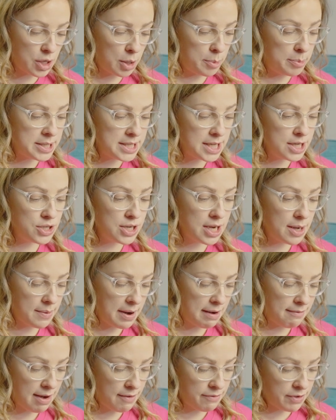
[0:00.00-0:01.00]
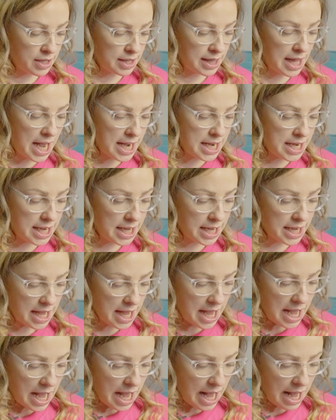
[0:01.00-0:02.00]
So position it wherever you like
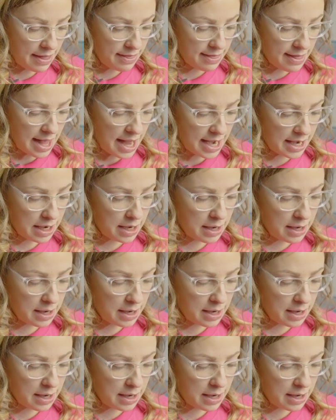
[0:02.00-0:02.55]
and then